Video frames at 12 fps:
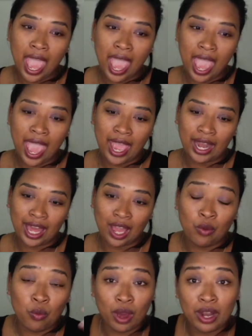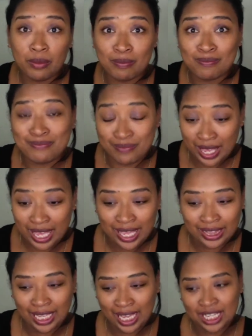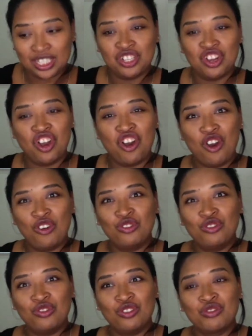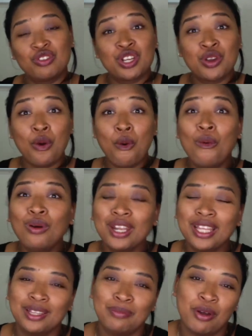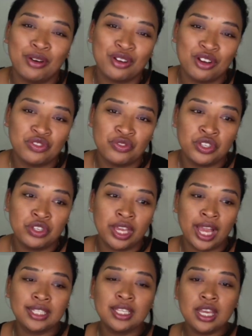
And I want to be in the energy of recording the podcast for you guys.